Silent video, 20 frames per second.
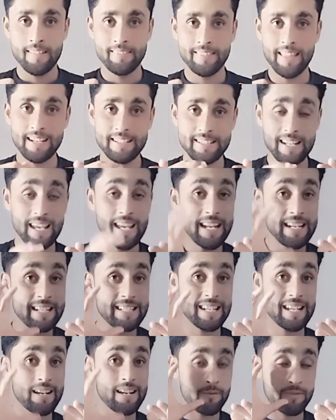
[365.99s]

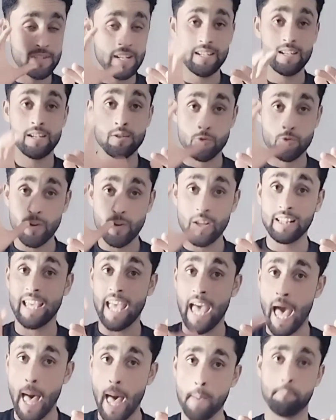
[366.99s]
Did it
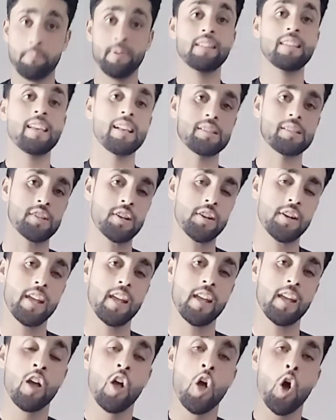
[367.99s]
really happen
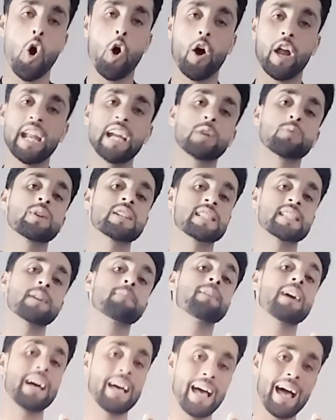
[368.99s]
yesterday? Or it was
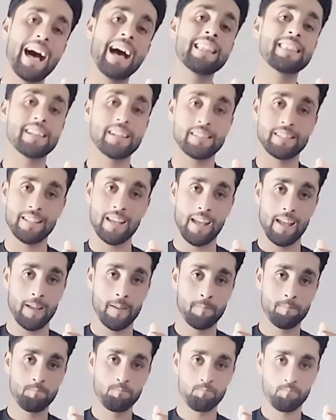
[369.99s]
some other day?
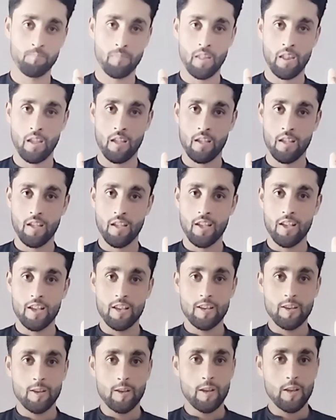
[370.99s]

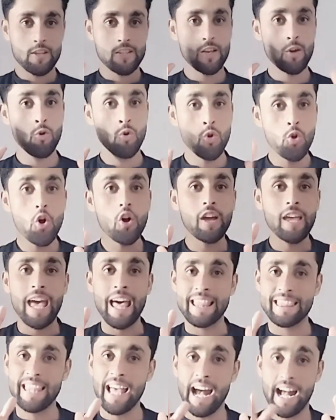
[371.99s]
So look
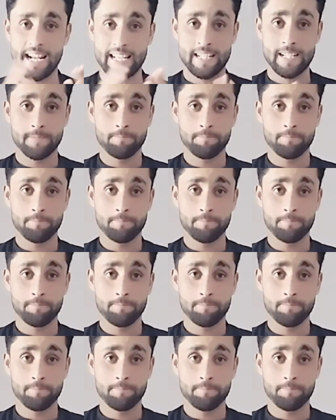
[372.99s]
at that.